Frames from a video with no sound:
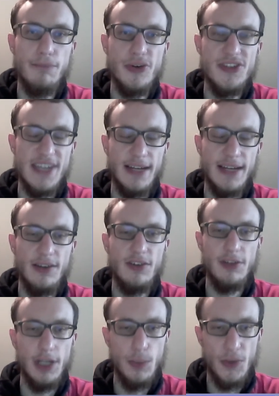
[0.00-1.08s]
present
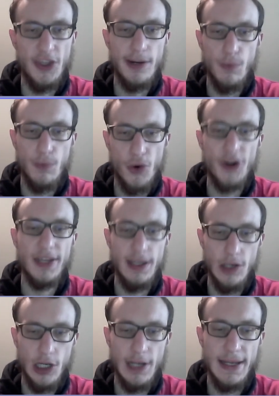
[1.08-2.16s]
what they're
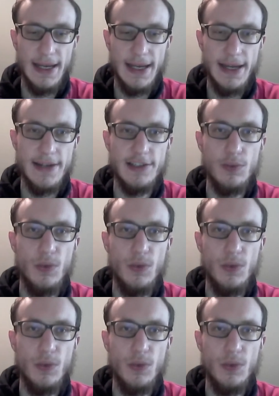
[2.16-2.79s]
working on and